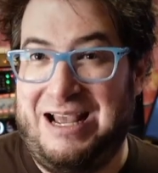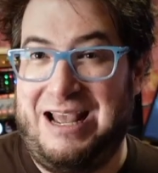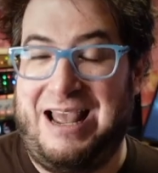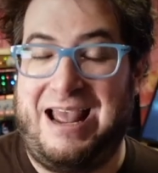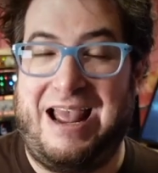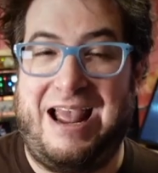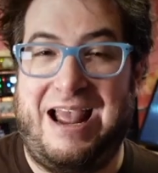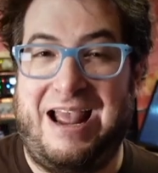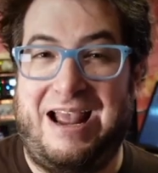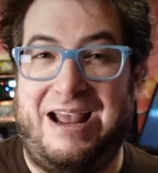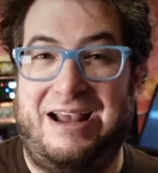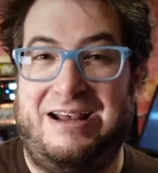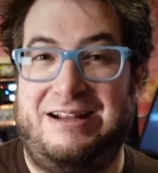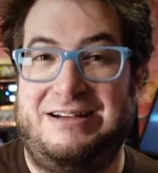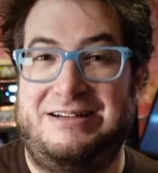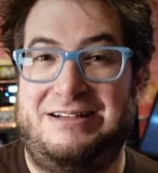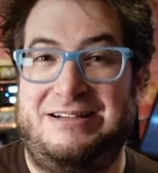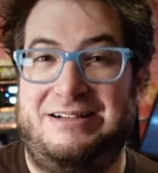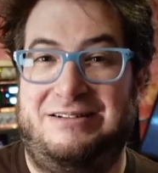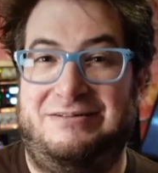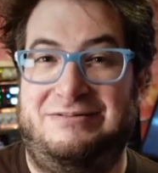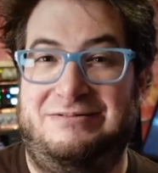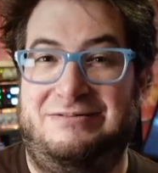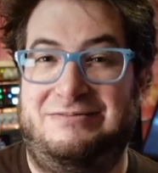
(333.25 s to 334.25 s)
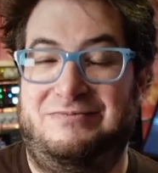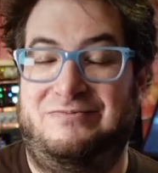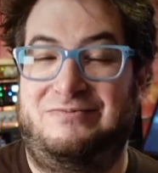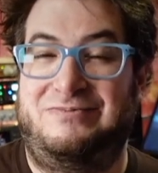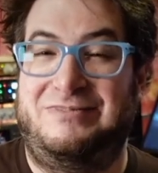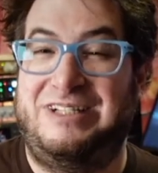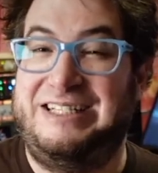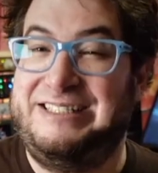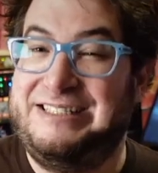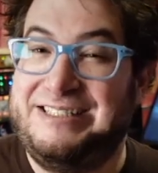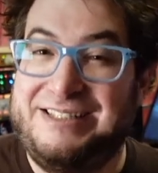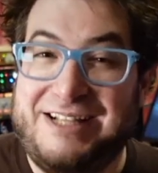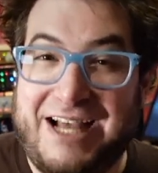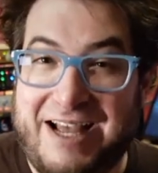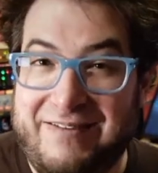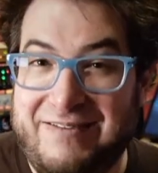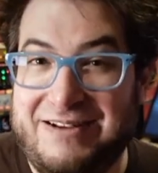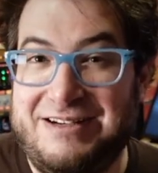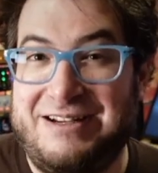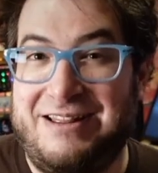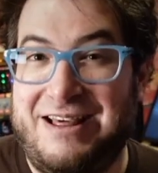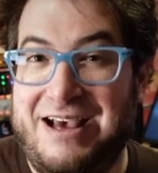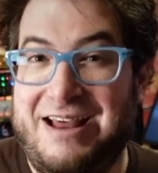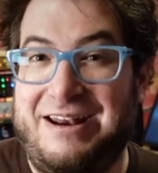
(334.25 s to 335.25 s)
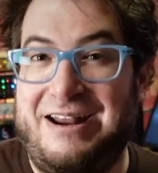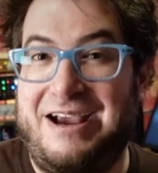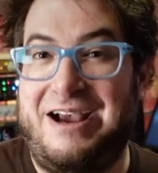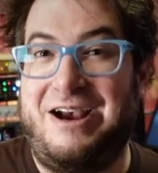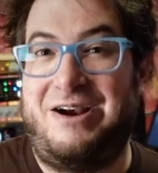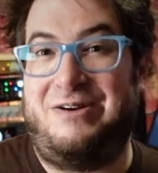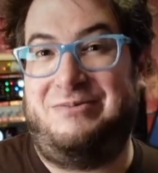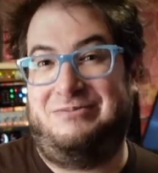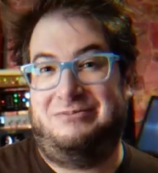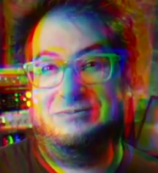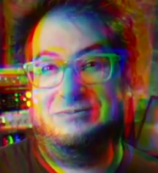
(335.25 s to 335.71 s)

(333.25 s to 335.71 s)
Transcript: And let's dive into that now.